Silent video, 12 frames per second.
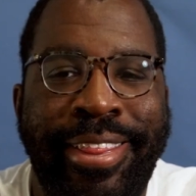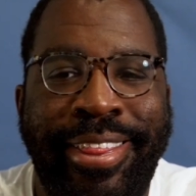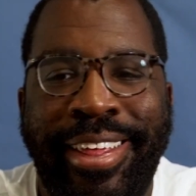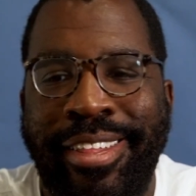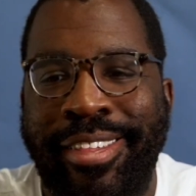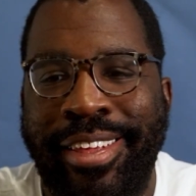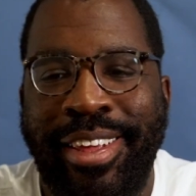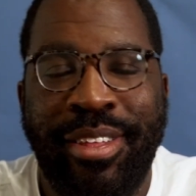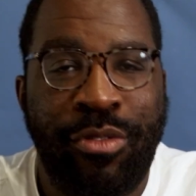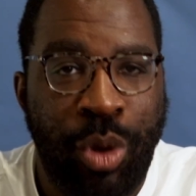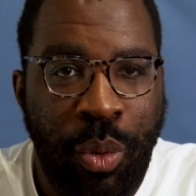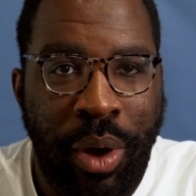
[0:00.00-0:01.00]
This
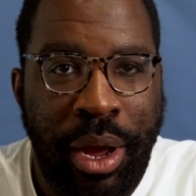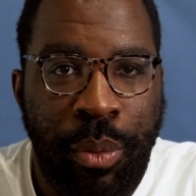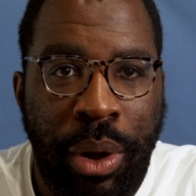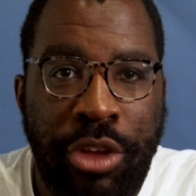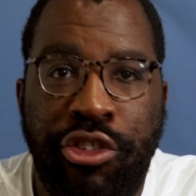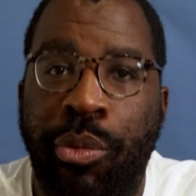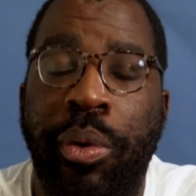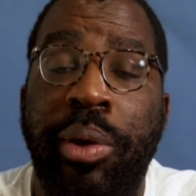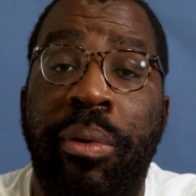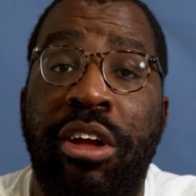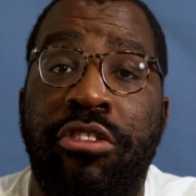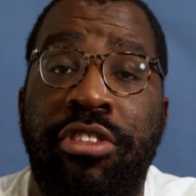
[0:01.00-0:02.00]
is Required Watching, where
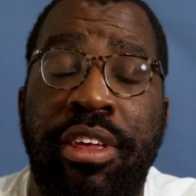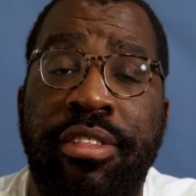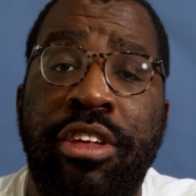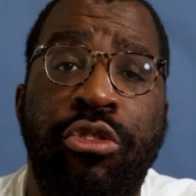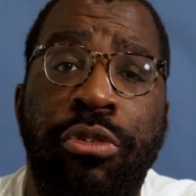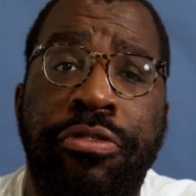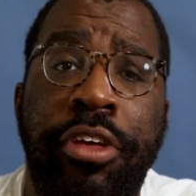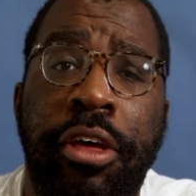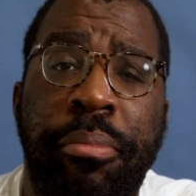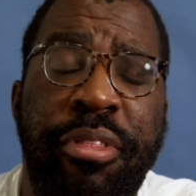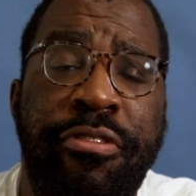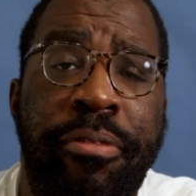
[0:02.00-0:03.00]
we watch the essential
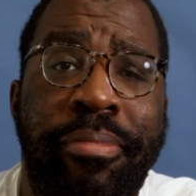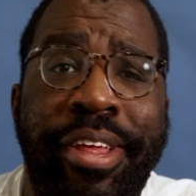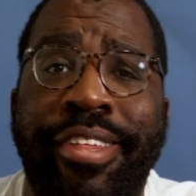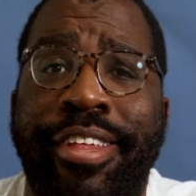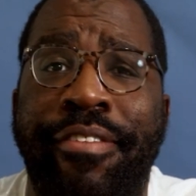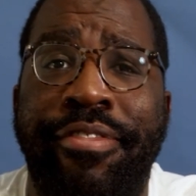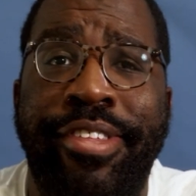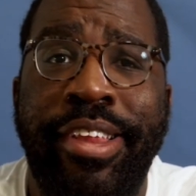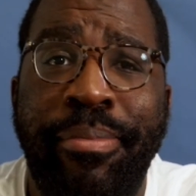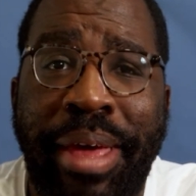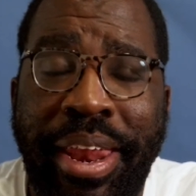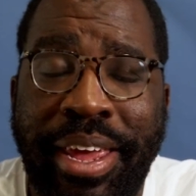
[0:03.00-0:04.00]
films from lists of
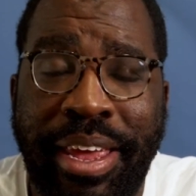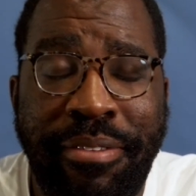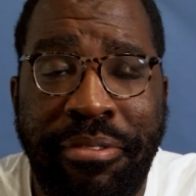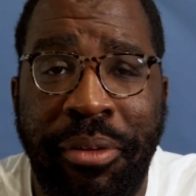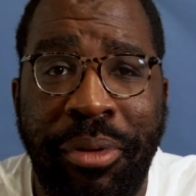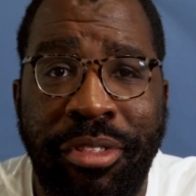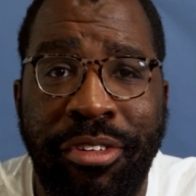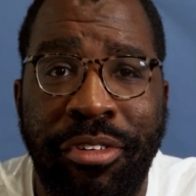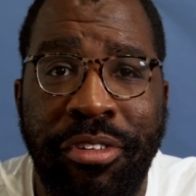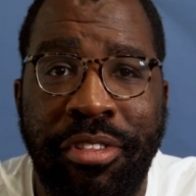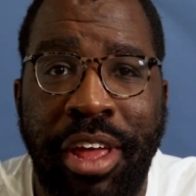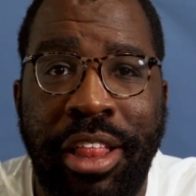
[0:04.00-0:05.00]
cinematic
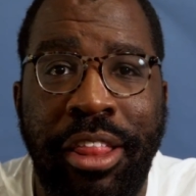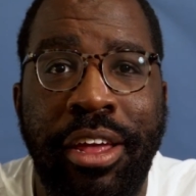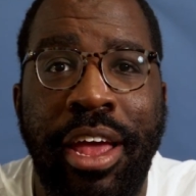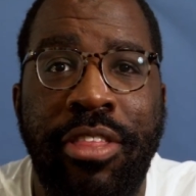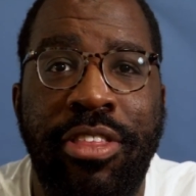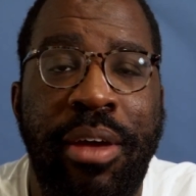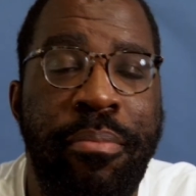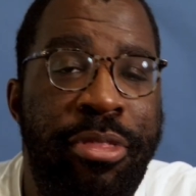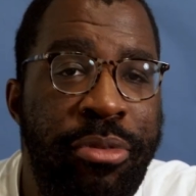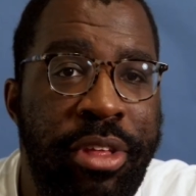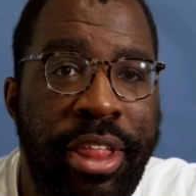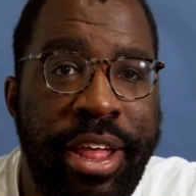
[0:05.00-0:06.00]
influencers and look at them
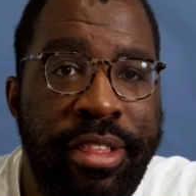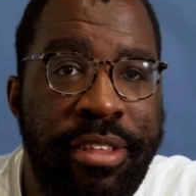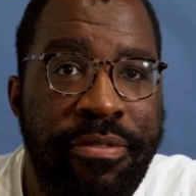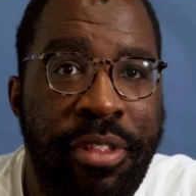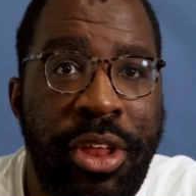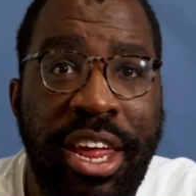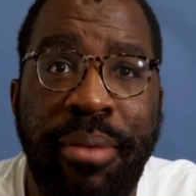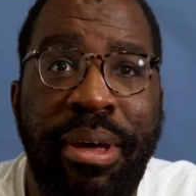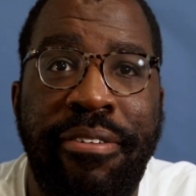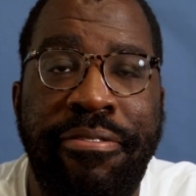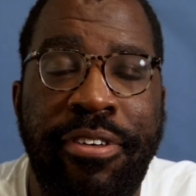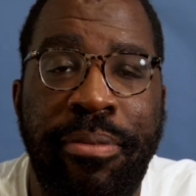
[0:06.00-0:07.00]
through the lens of learning
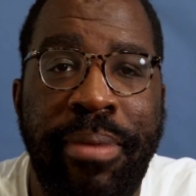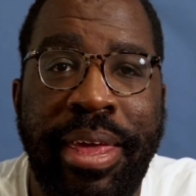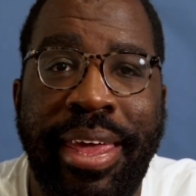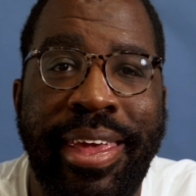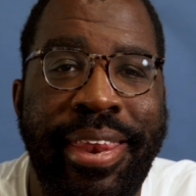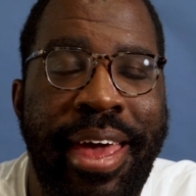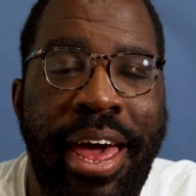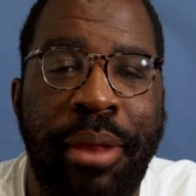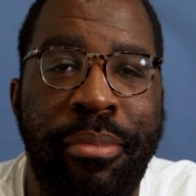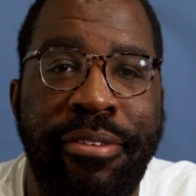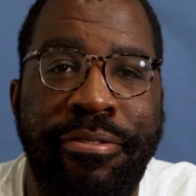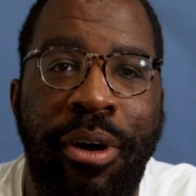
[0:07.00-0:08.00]
about filmmaking and how to
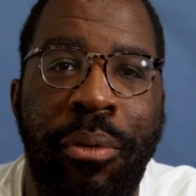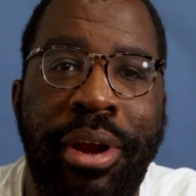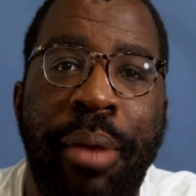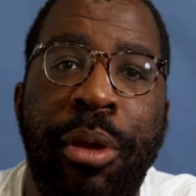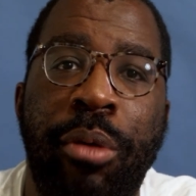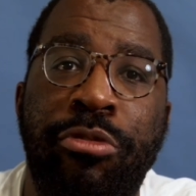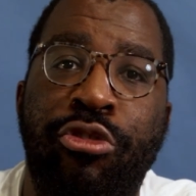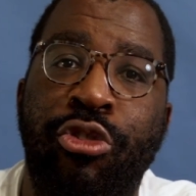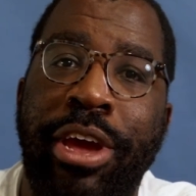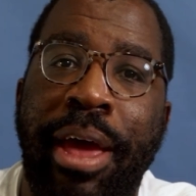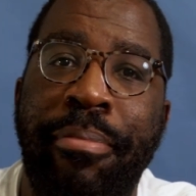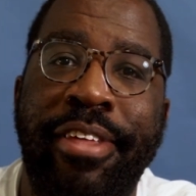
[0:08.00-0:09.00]
move forward. I'm your host,
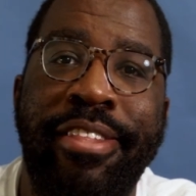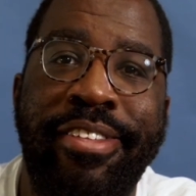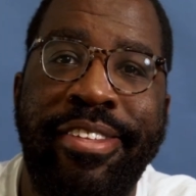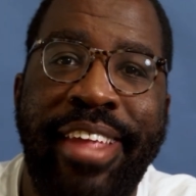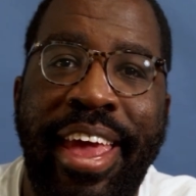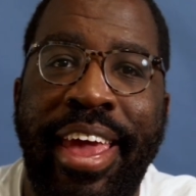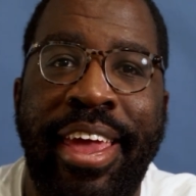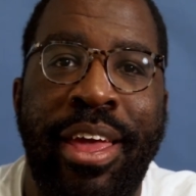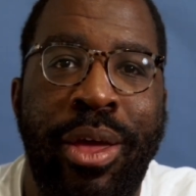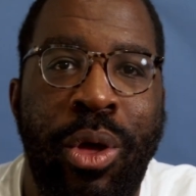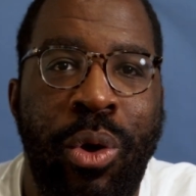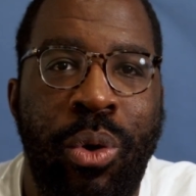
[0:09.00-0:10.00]
Trey Epps, and today
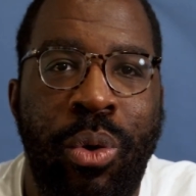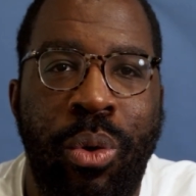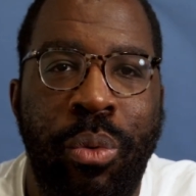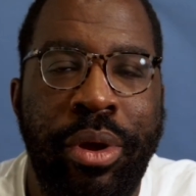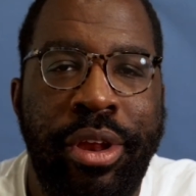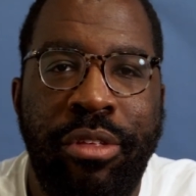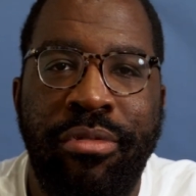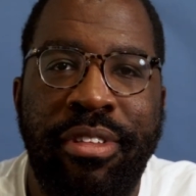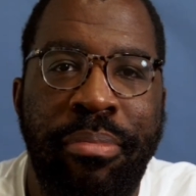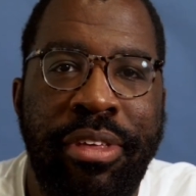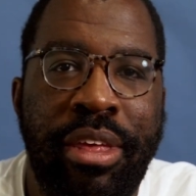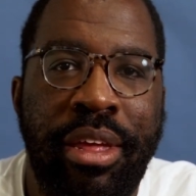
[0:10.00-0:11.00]
we're going to do
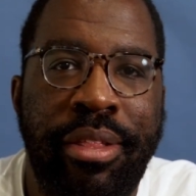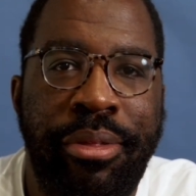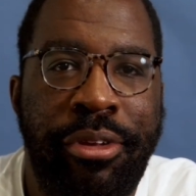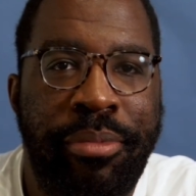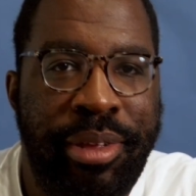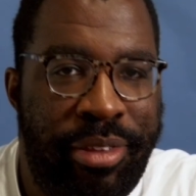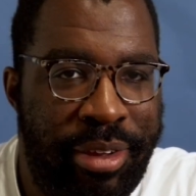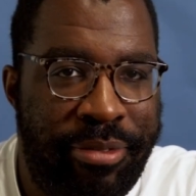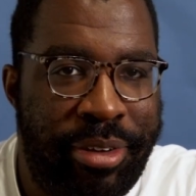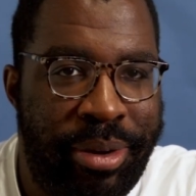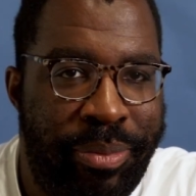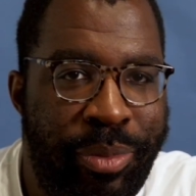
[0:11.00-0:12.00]
something a little bit different.